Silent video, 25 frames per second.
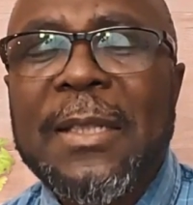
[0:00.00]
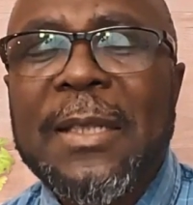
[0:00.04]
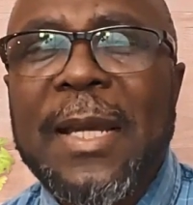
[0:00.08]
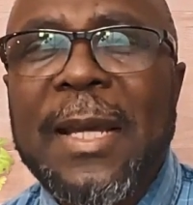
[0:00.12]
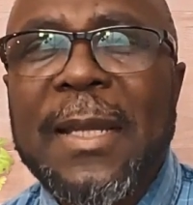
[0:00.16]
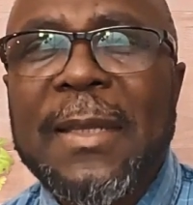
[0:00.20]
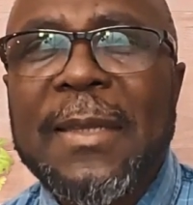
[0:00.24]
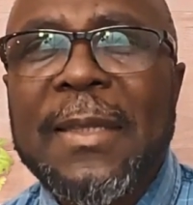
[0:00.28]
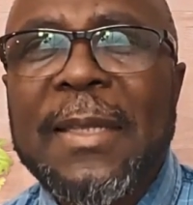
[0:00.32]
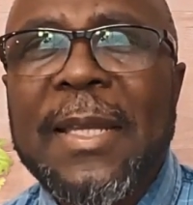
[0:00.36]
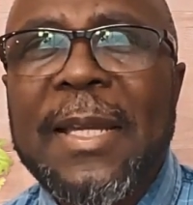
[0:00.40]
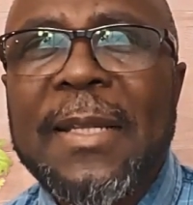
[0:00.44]

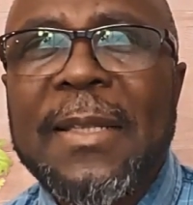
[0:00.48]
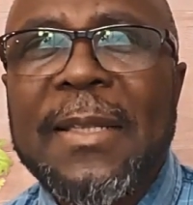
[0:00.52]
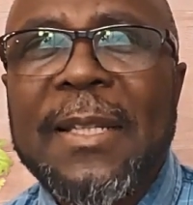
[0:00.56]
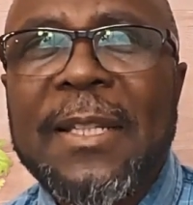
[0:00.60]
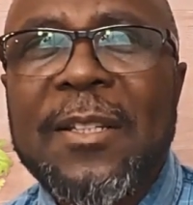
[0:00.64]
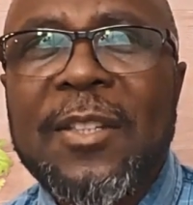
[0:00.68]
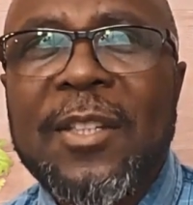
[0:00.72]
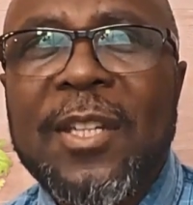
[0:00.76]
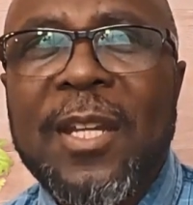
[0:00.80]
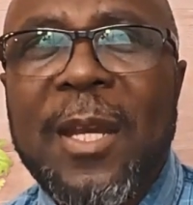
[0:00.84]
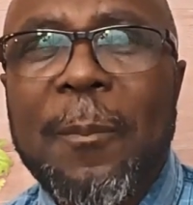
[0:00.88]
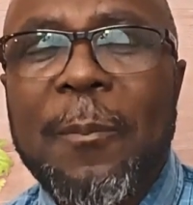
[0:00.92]
I think
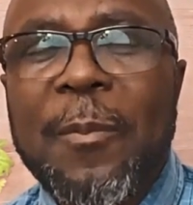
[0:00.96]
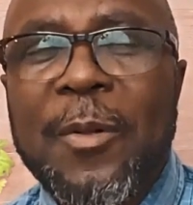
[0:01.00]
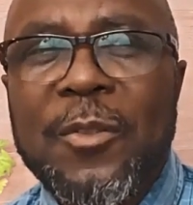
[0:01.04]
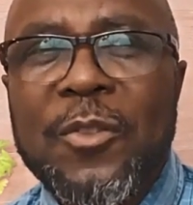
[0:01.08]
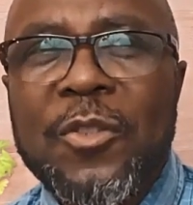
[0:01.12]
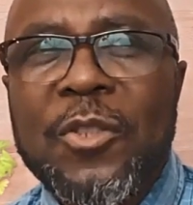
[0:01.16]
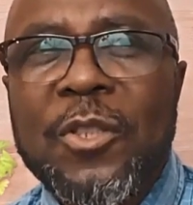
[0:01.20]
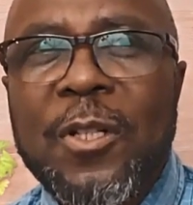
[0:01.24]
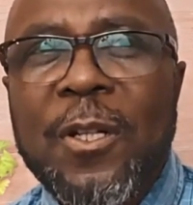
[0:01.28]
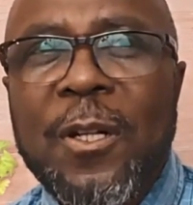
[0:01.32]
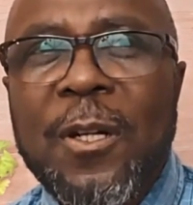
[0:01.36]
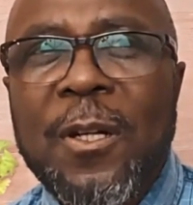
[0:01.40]
the
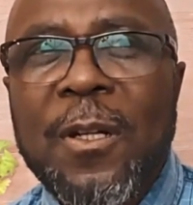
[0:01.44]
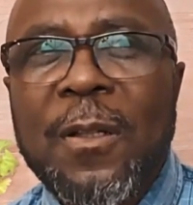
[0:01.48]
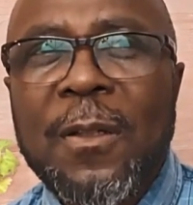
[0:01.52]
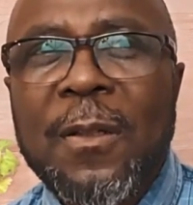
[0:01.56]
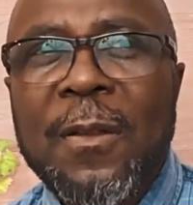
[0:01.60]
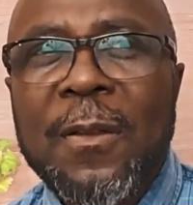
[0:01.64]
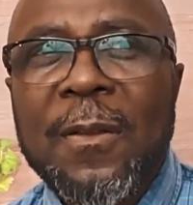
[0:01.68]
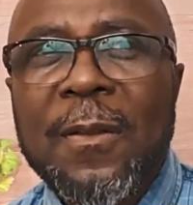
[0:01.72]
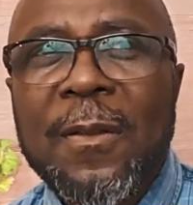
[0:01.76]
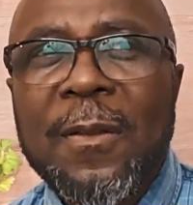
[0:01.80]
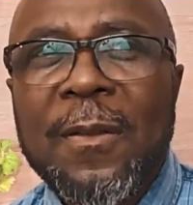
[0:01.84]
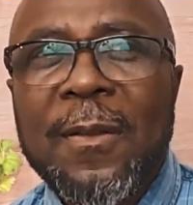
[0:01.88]
temperature
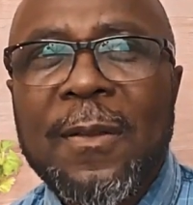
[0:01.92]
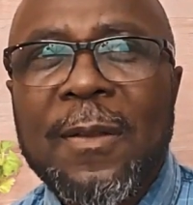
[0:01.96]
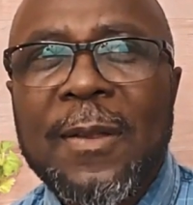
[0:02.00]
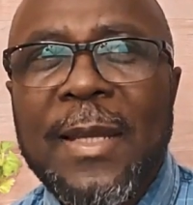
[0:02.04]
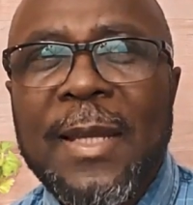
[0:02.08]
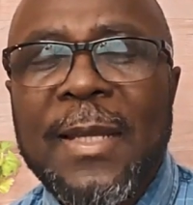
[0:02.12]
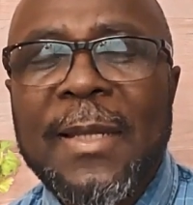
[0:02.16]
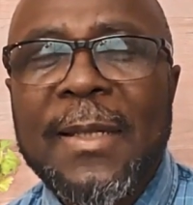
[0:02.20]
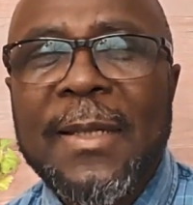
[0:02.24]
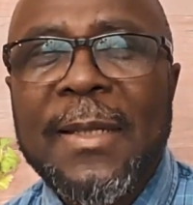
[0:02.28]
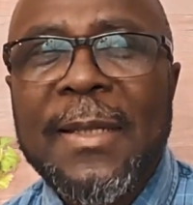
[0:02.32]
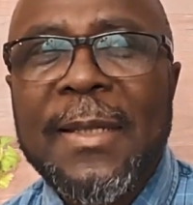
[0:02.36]

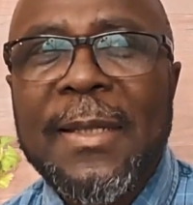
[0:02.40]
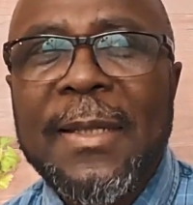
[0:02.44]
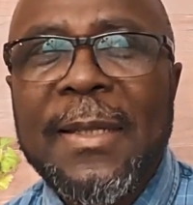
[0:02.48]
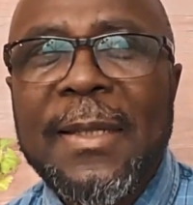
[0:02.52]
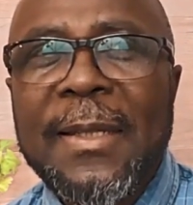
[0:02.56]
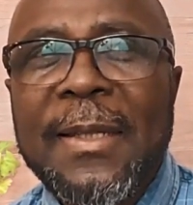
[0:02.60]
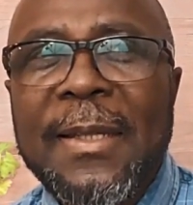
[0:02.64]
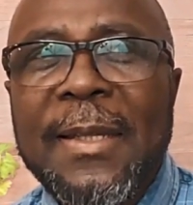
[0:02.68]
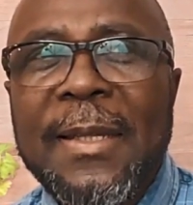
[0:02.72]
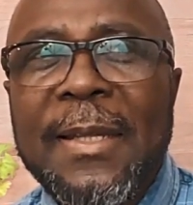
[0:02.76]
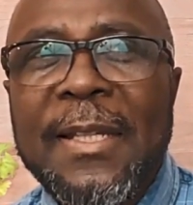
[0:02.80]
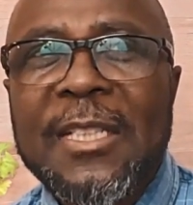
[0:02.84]
lately
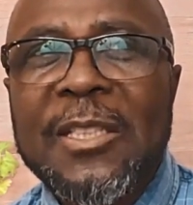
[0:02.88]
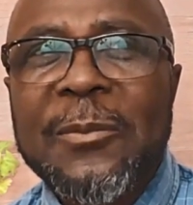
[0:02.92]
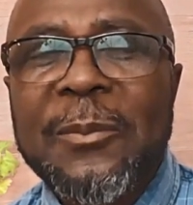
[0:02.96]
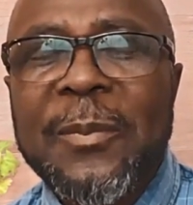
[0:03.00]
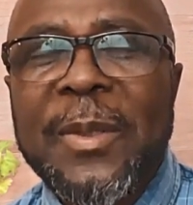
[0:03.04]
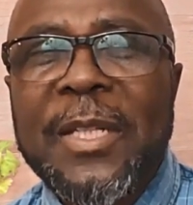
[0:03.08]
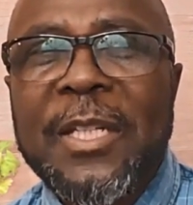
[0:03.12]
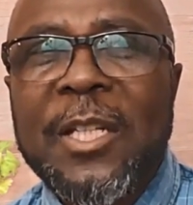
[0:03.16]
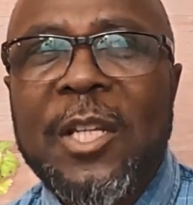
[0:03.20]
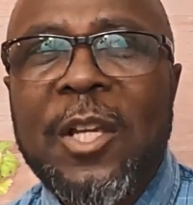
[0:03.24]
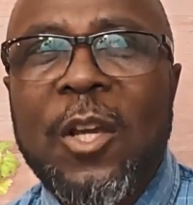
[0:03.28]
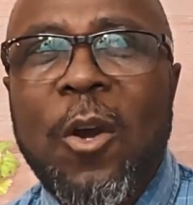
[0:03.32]
has
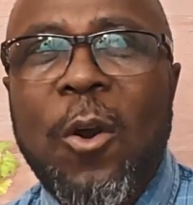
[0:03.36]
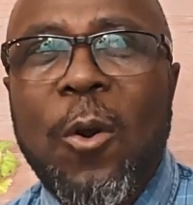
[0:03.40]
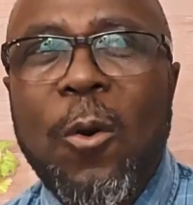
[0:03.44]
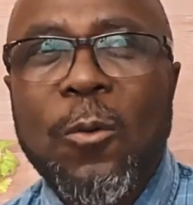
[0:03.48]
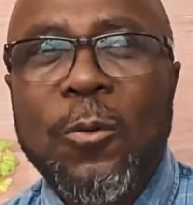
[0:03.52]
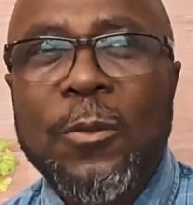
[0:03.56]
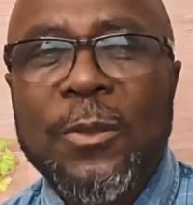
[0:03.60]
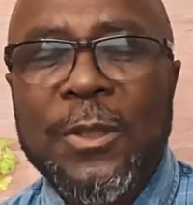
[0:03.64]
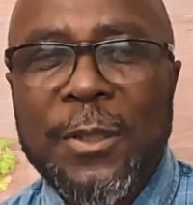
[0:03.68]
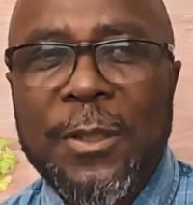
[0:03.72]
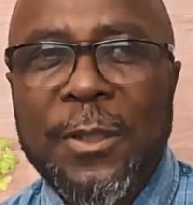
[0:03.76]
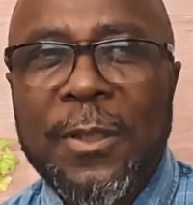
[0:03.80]
been
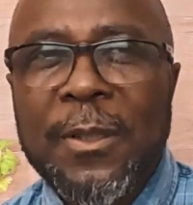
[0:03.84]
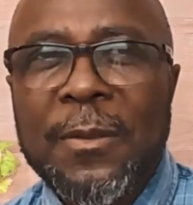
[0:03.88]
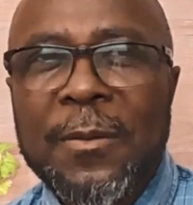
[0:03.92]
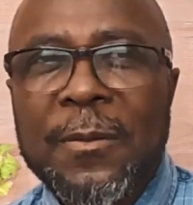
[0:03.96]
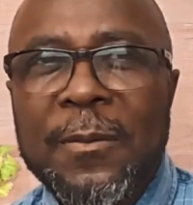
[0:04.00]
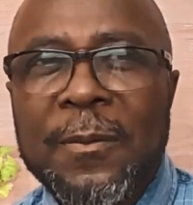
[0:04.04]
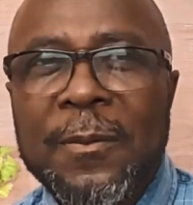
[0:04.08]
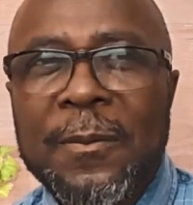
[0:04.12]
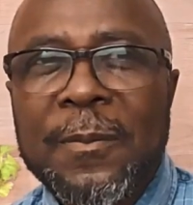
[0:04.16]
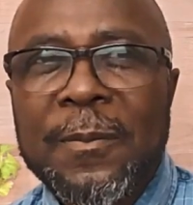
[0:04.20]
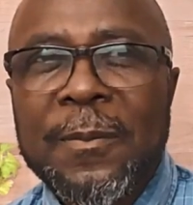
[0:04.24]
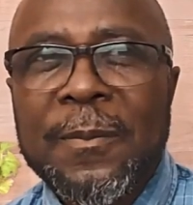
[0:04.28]
colder,
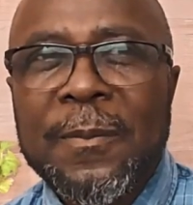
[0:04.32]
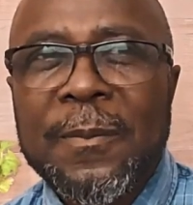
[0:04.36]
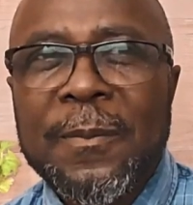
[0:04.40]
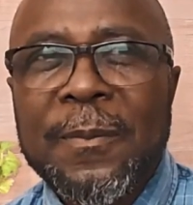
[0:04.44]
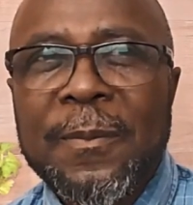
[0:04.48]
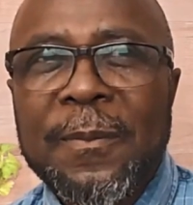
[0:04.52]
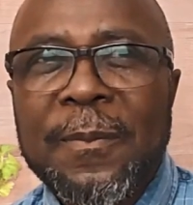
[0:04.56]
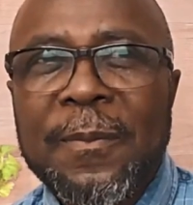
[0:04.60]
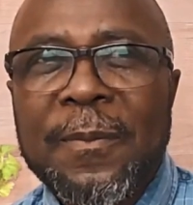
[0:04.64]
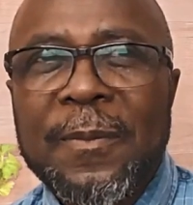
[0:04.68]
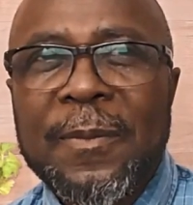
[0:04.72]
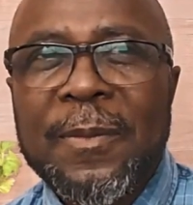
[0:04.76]

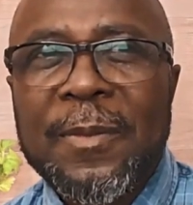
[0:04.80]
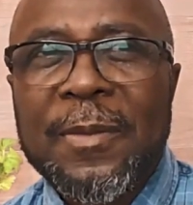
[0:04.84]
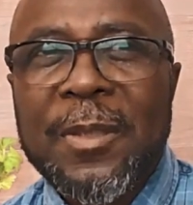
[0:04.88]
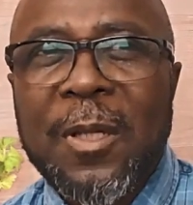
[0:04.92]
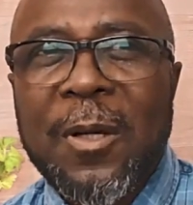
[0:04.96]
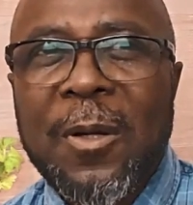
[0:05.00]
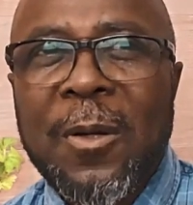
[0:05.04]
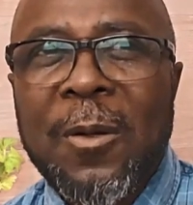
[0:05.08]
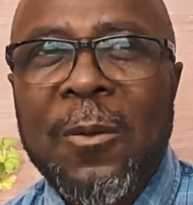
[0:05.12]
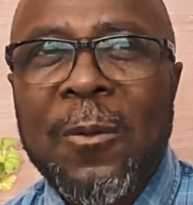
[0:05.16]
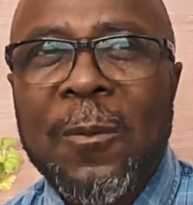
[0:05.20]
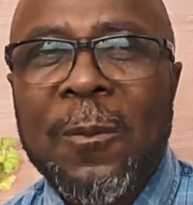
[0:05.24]

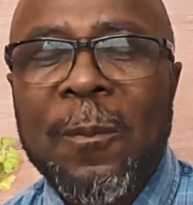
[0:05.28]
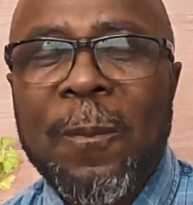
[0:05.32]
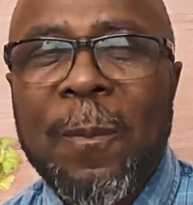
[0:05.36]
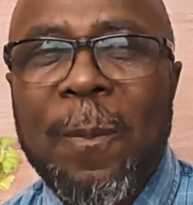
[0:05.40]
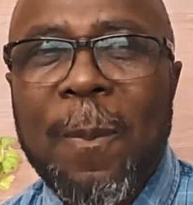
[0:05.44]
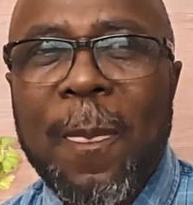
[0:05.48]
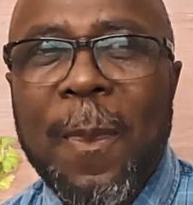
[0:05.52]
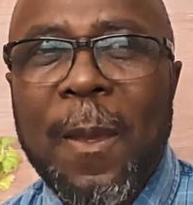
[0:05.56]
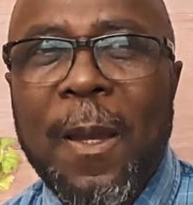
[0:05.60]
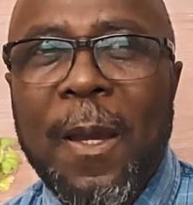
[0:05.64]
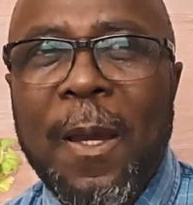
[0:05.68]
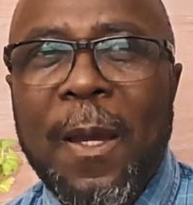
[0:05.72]
so
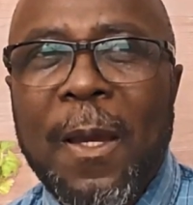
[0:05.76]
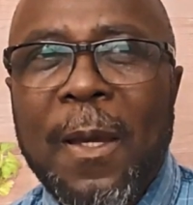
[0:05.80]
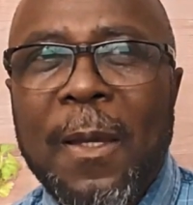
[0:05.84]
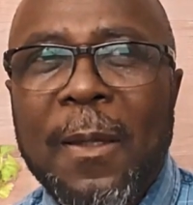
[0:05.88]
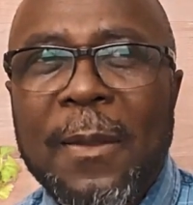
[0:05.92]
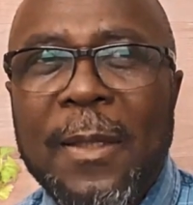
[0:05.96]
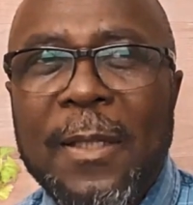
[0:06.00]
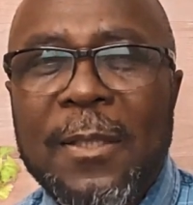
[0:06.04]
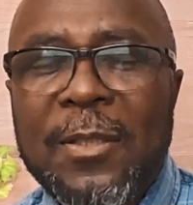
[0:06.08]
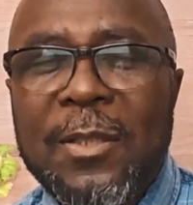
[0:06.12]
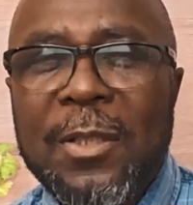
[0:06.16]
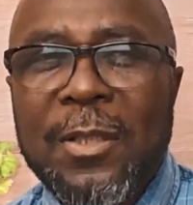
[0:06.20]

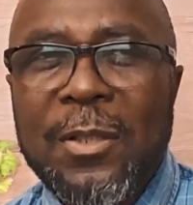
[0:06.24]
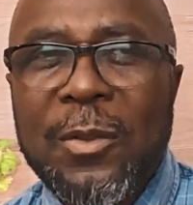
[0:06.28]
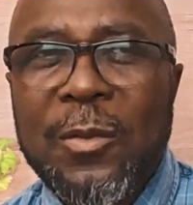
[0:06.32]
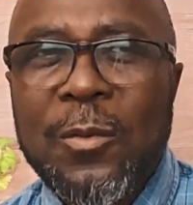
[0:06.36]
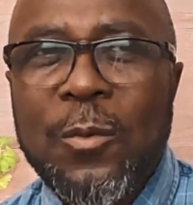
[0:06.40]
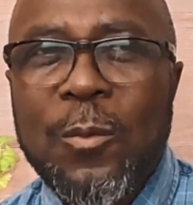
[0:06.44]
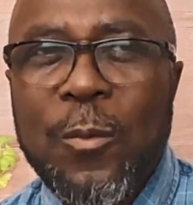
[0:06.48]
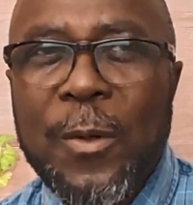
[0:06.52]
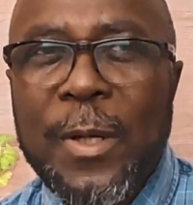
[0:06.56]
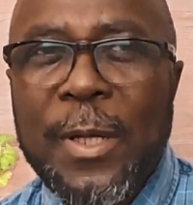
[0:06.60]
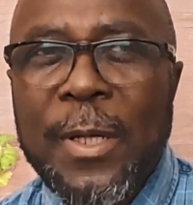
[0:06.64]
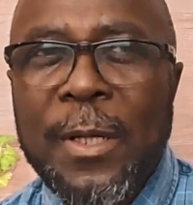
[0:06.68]
they should
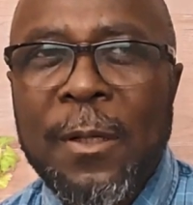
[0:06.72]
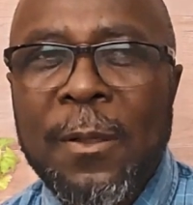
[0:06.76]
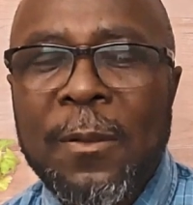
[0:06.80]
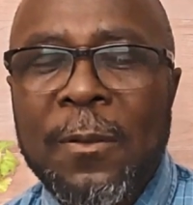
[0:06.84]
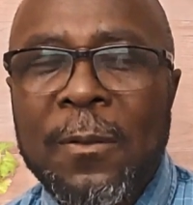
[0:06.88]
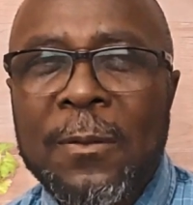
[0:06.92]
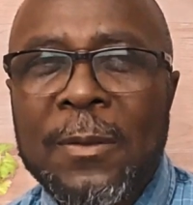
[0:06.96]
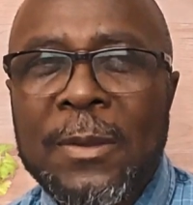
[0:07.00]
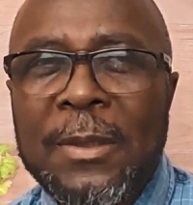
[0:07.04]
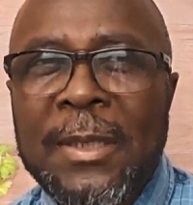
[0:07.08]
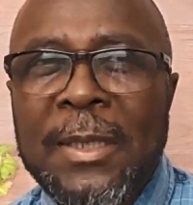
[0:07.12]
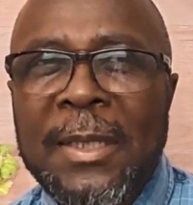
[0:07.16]
do well.